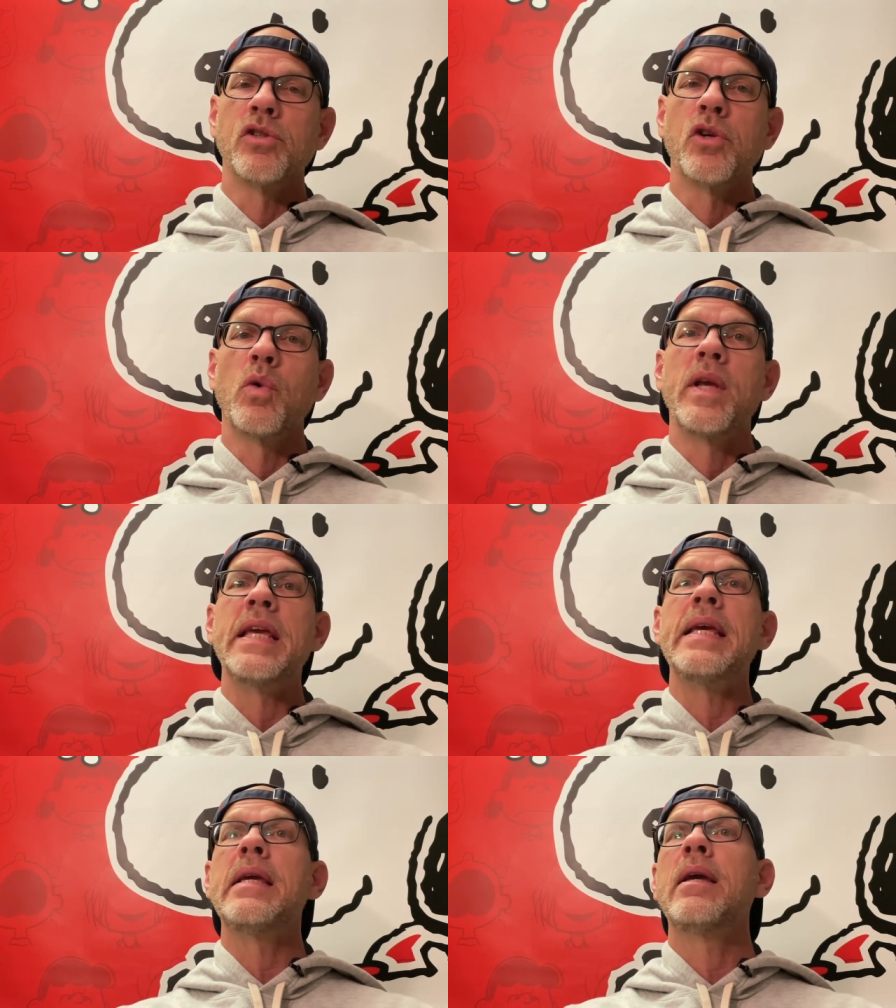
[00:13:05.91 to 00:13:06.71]
So
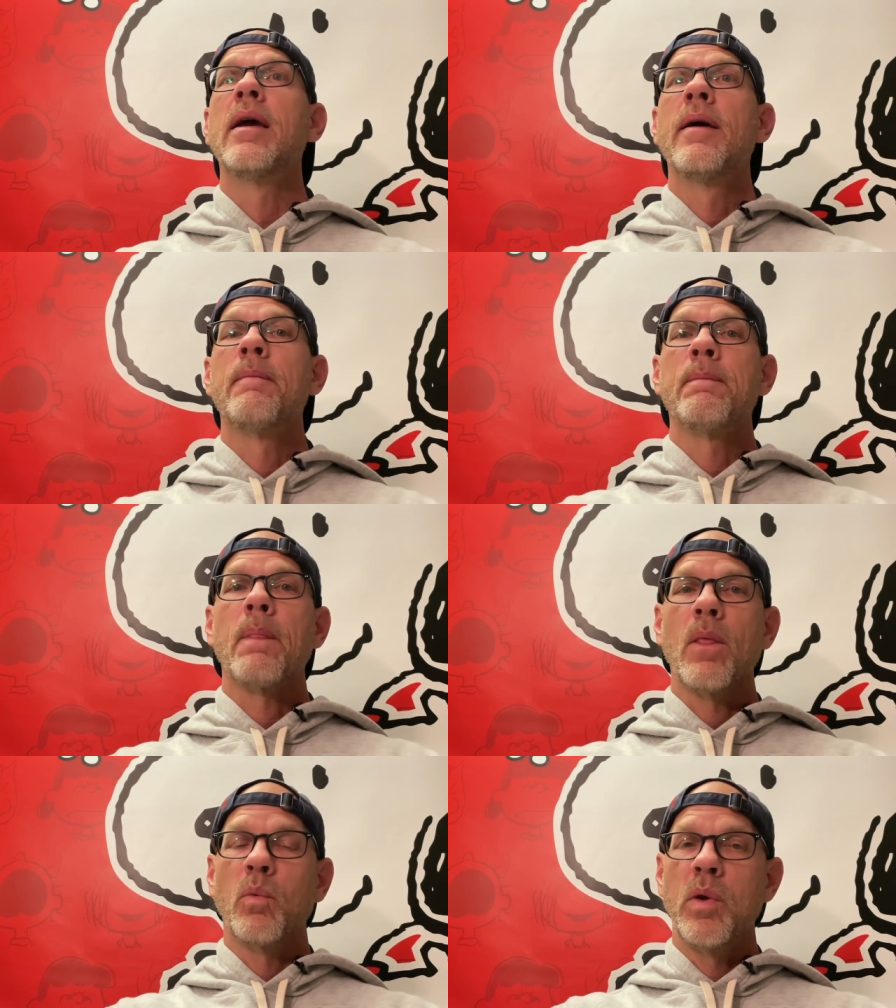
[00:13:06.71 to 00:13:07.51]
he
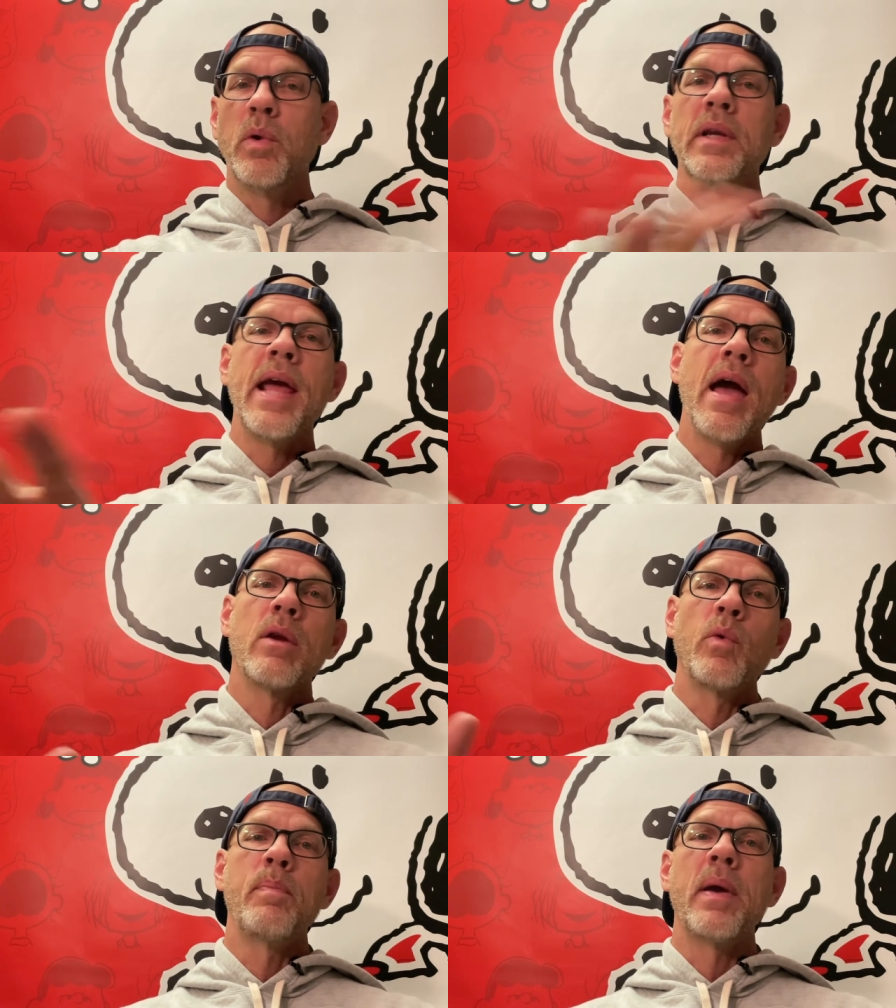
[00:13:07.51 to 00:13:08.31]
we went down
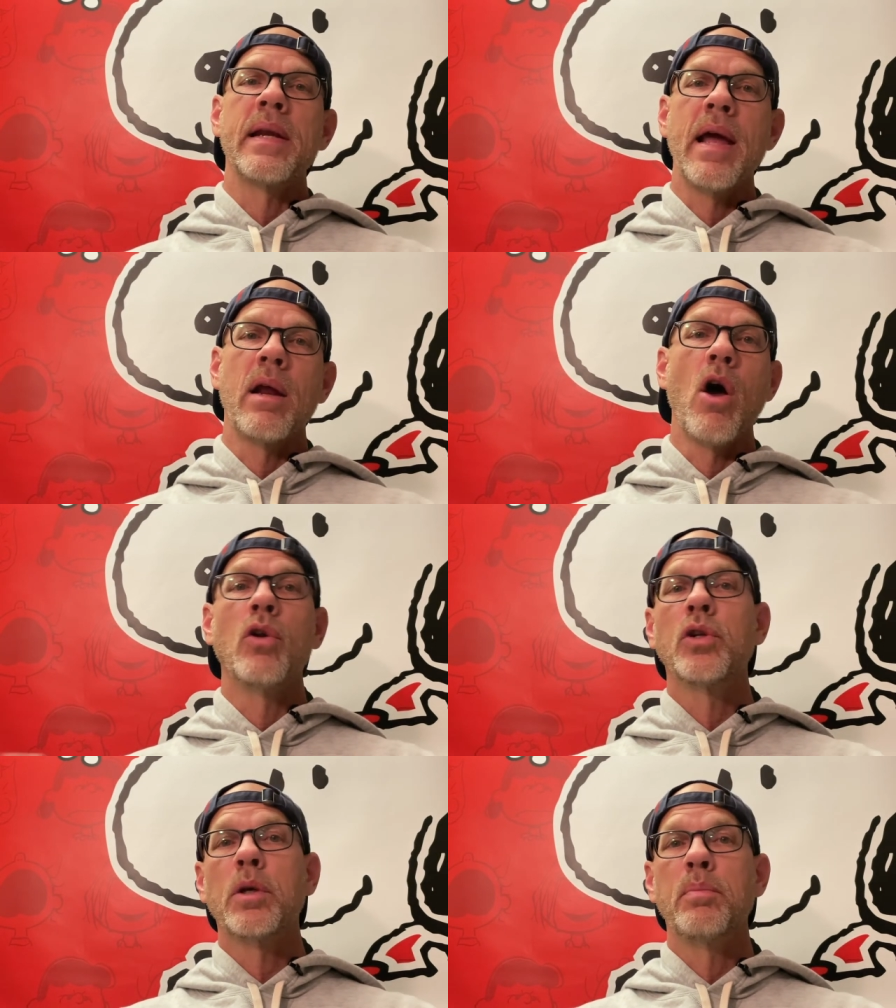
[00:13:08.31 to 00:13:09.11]
and we picked out all
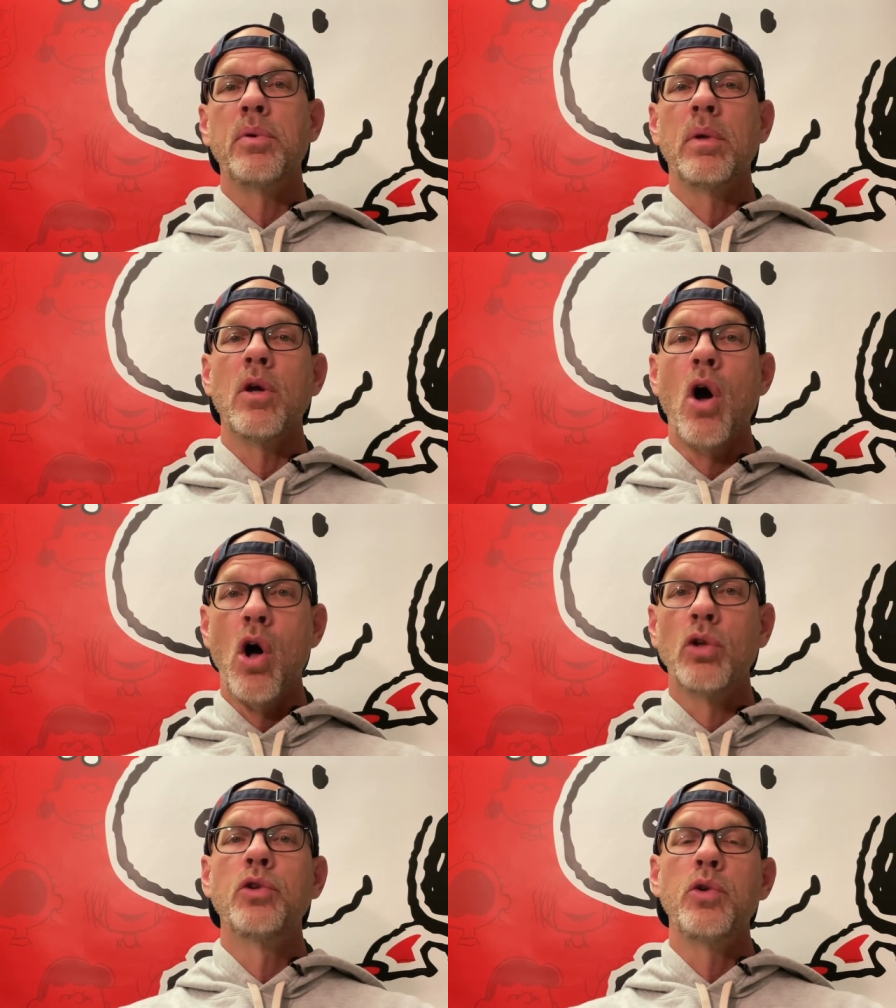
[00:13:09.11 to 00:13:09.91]
new, compu-
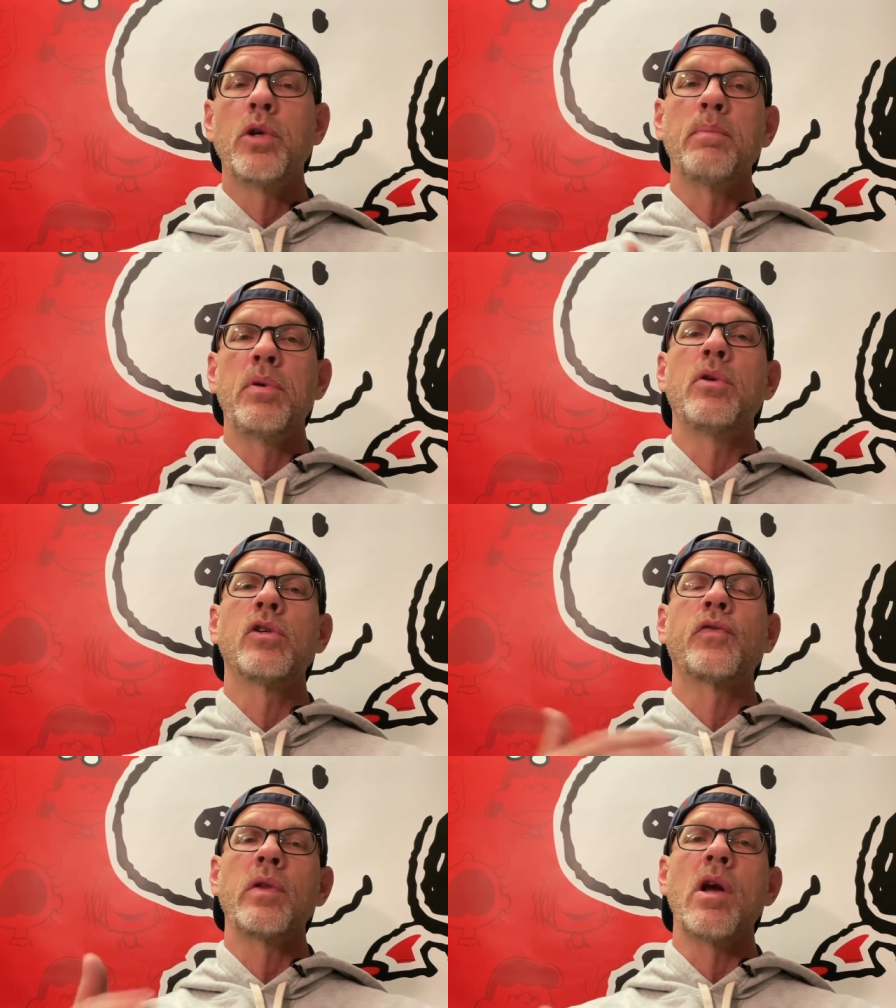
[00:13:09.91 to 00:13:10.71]
all new
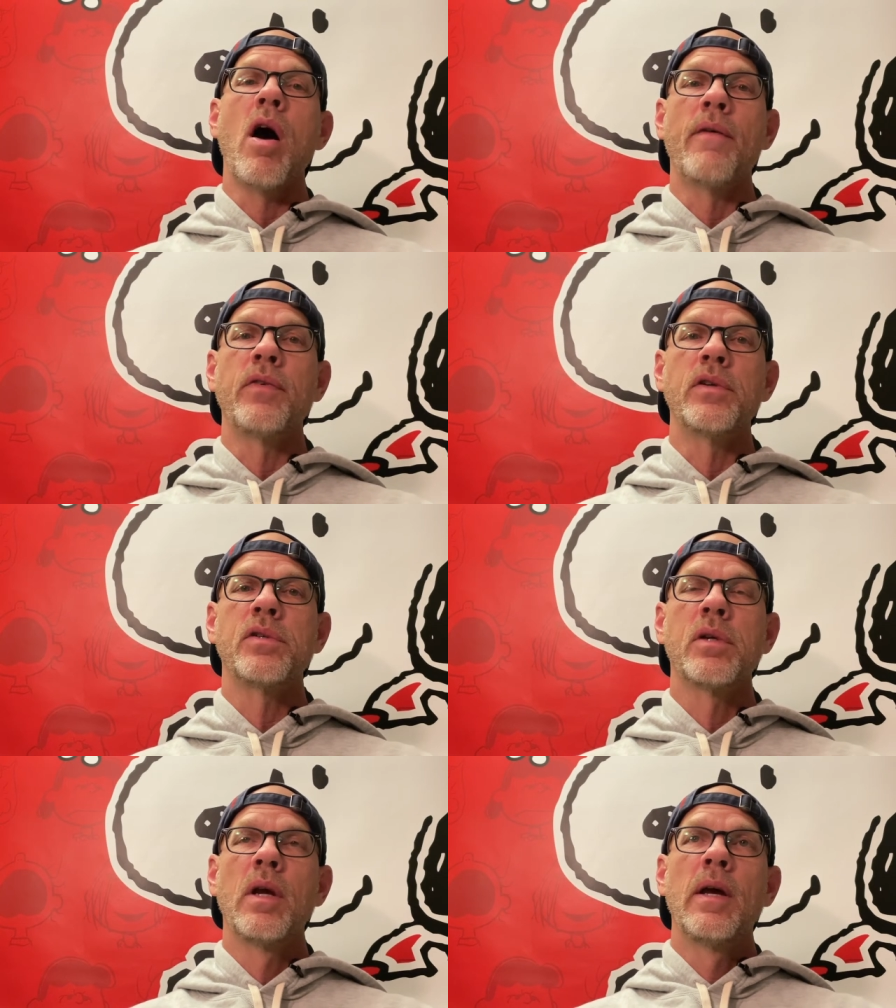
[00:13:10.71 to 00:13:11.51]
computers for the office.